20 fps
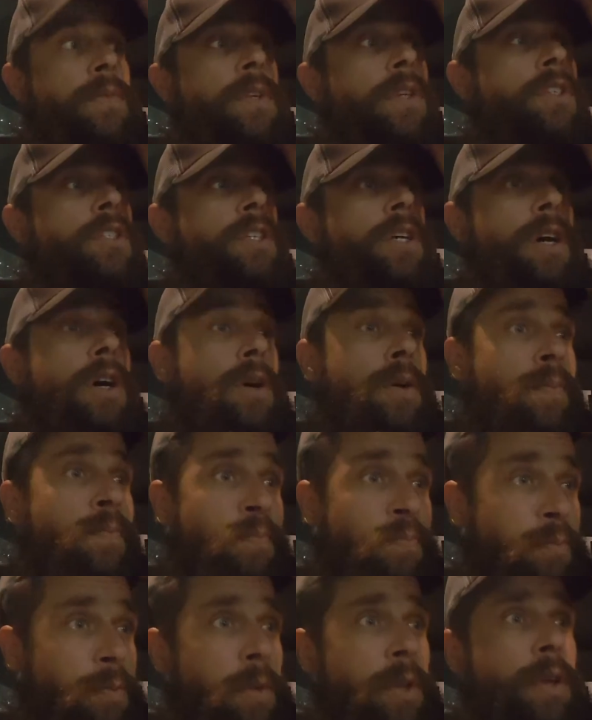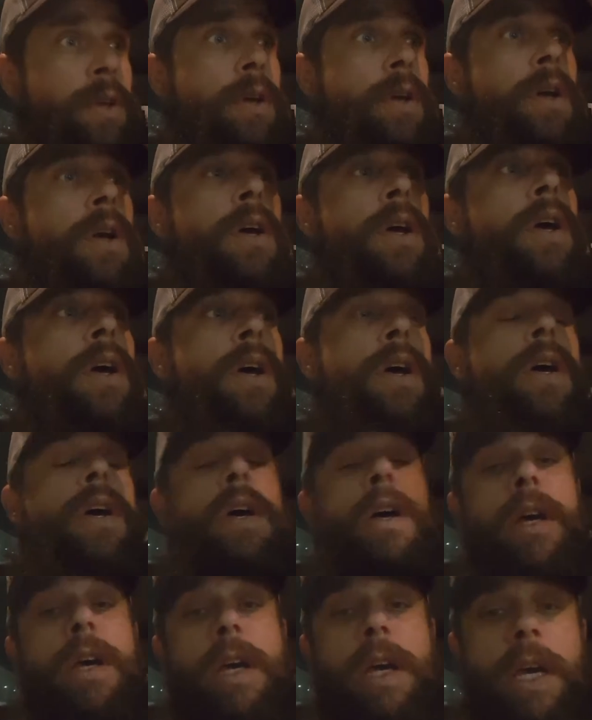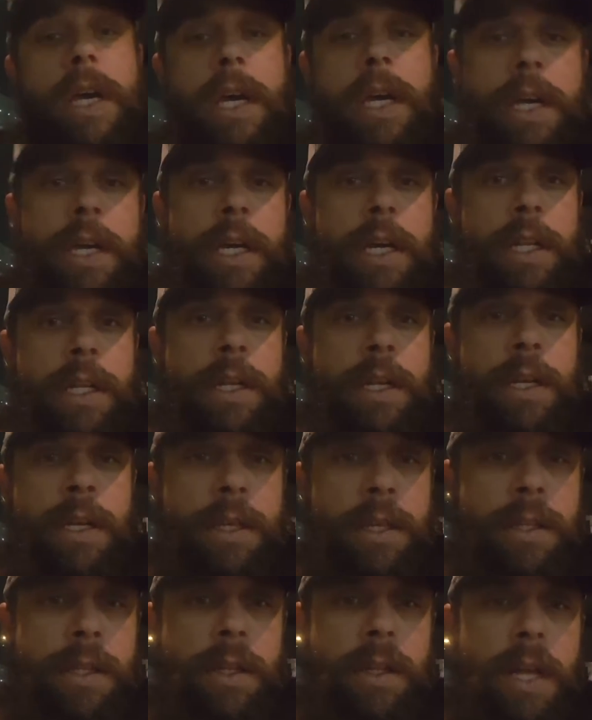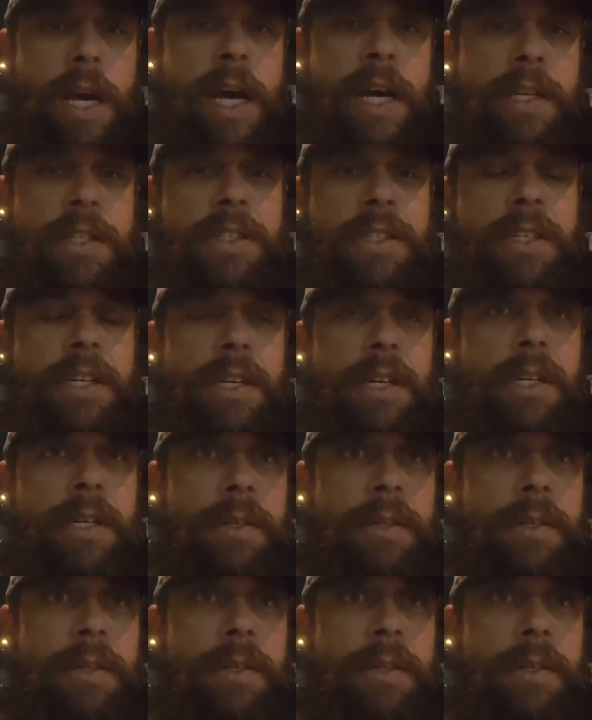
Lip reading: So, in the last